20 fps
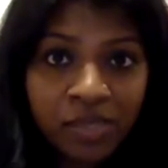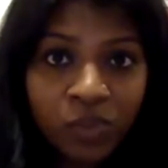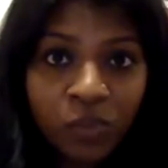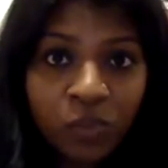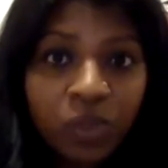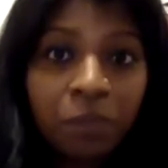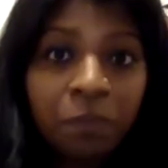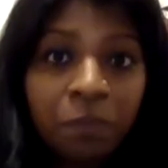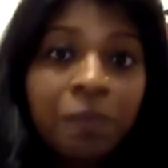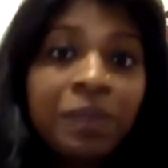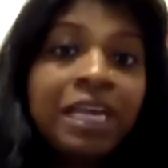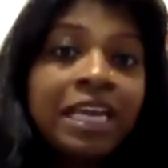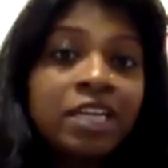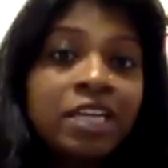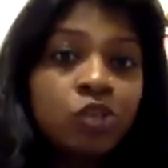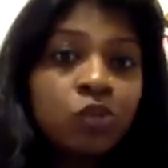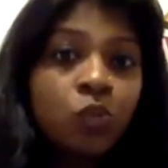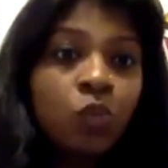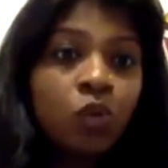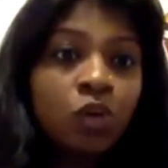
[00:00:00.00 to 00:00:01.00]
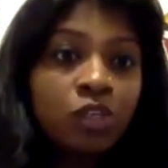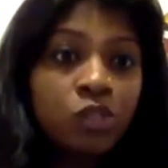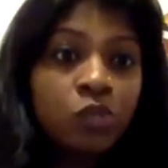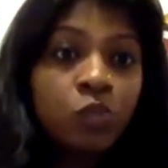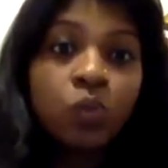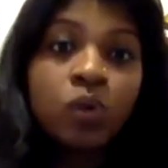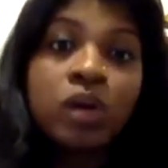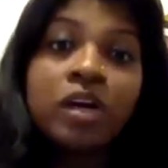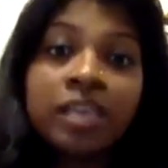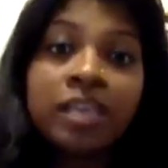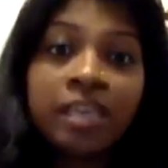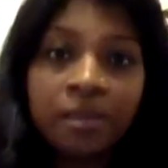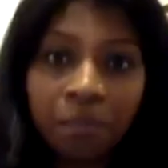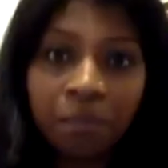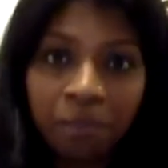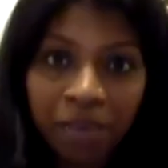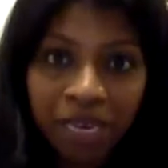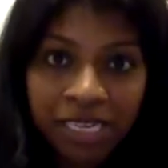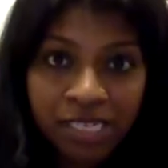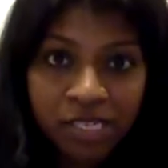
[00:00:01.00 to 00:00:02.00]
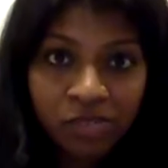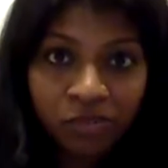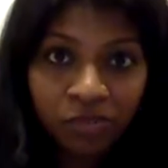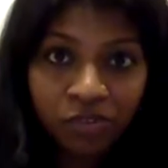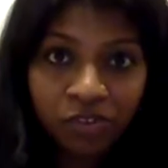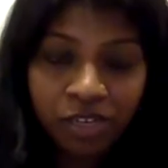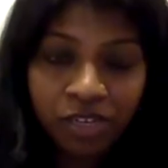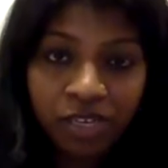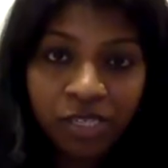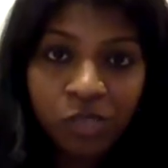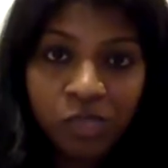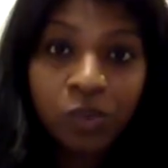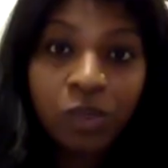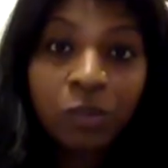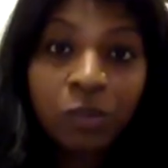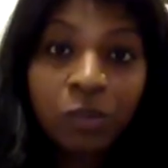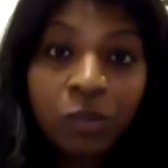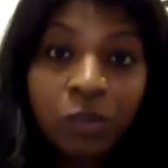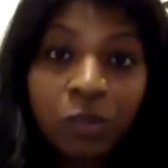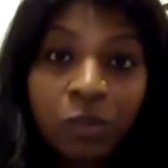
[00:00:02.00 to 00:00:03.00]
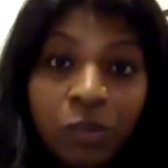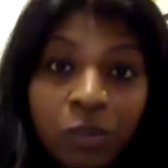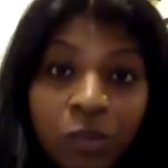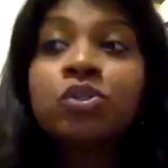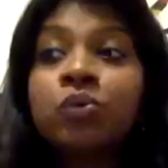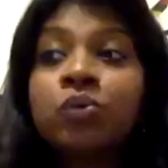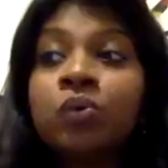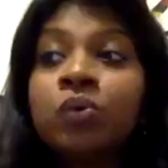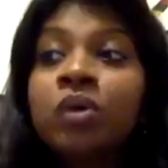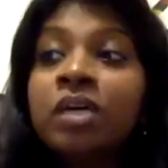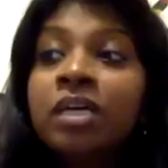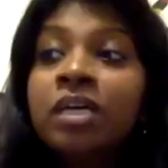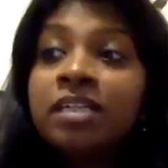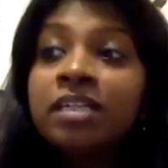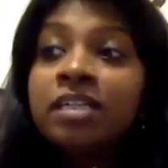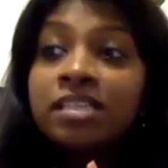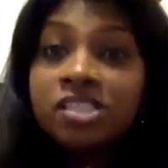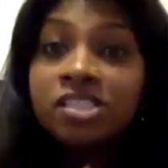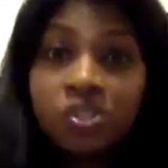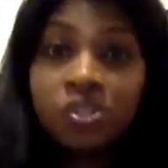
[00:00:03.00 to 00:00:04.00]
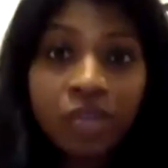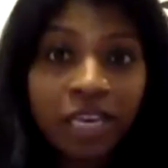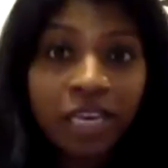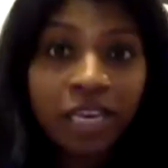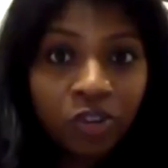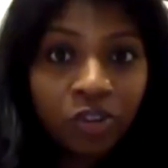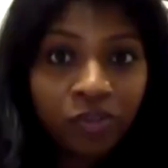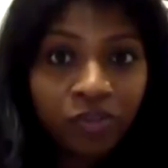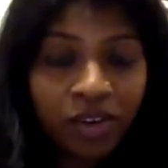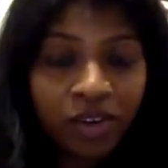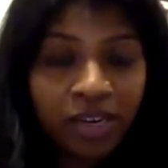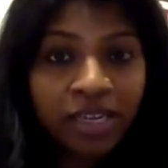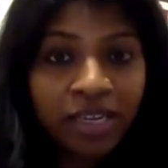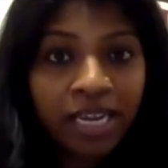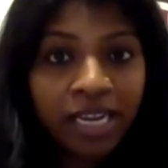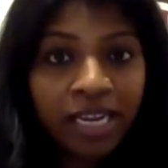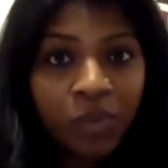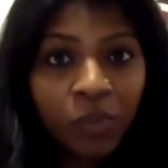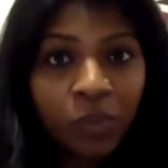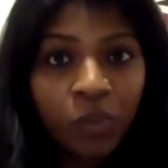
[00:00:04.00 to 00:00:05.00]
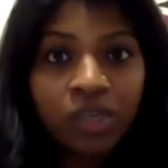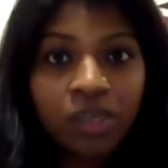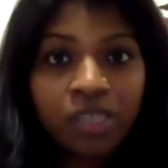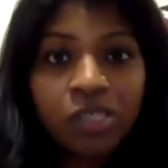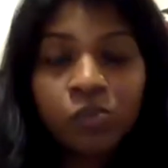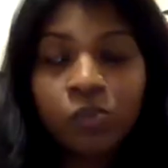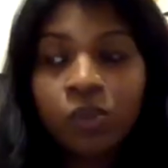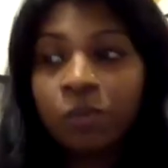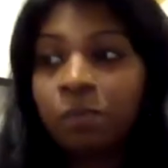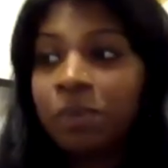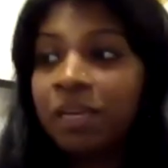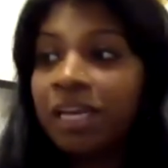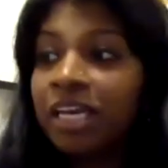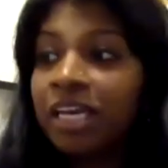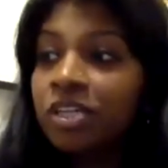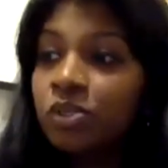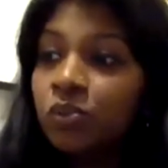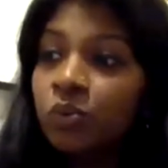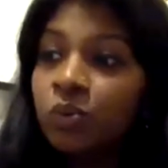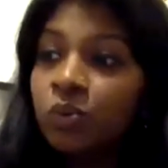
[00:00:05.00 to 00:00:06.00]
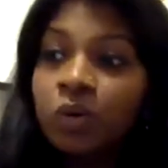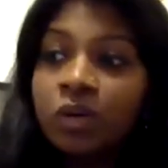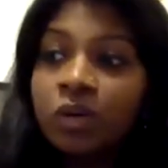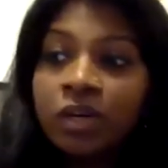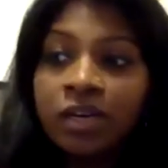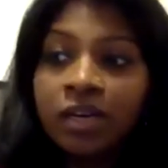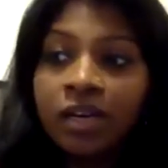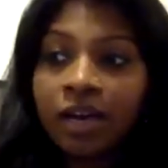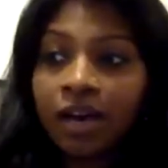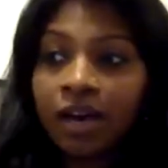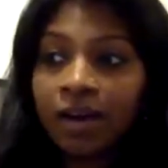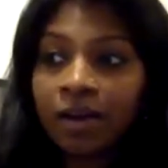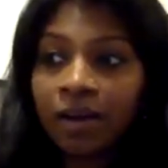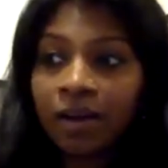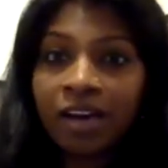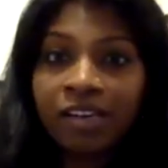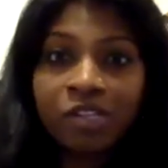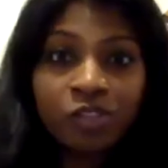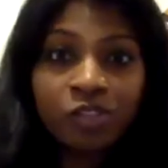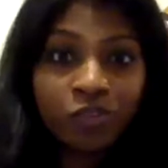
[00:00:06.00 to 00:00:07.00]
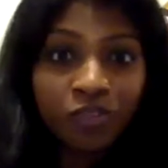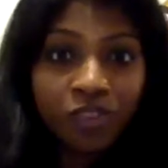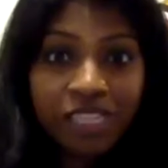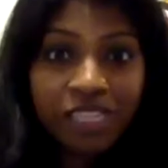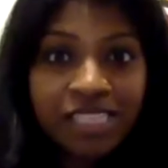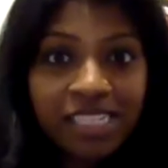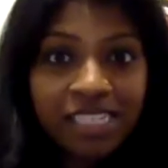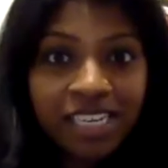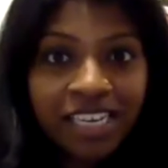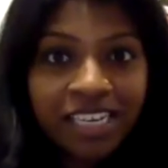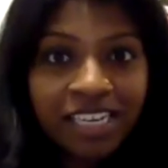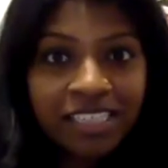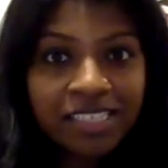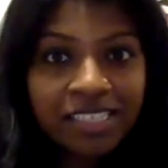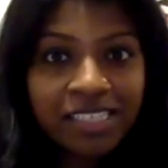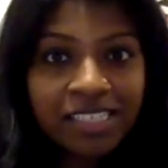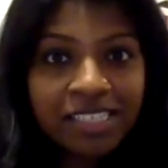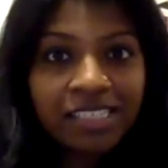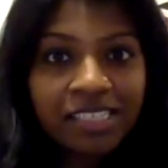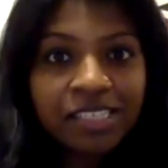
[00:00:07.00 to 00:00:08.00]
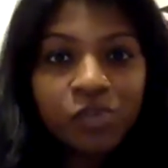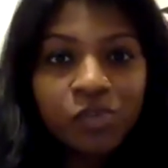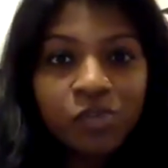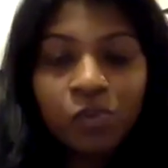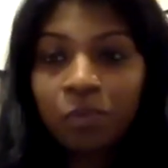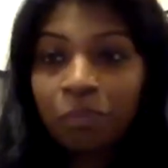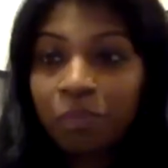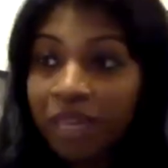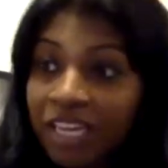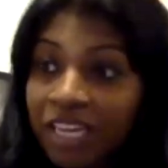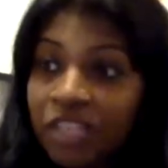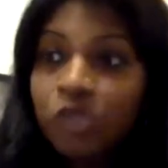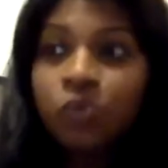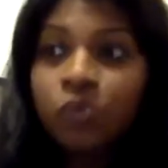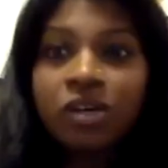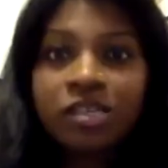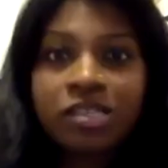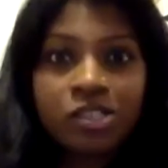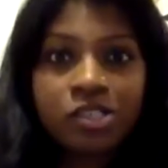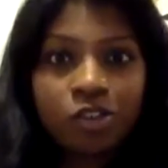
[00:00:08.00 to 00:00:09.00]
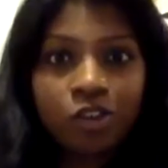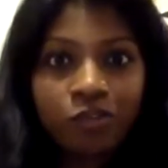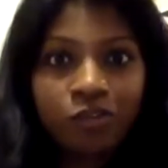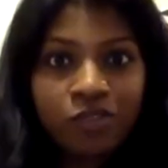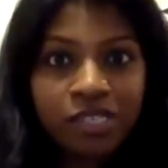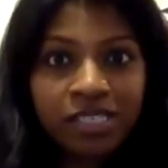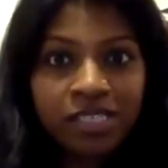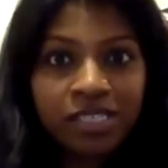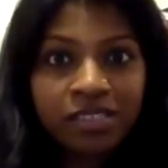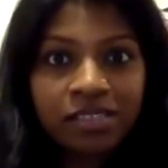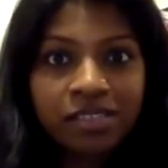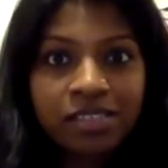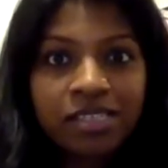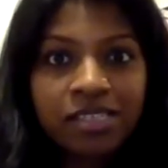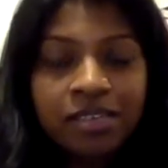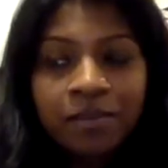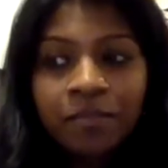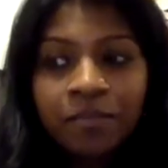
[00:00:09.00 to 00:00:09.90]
We play to what's working best for us. We play to the strength of our networks. We play to our sophisticated skills. We play to our soft skills.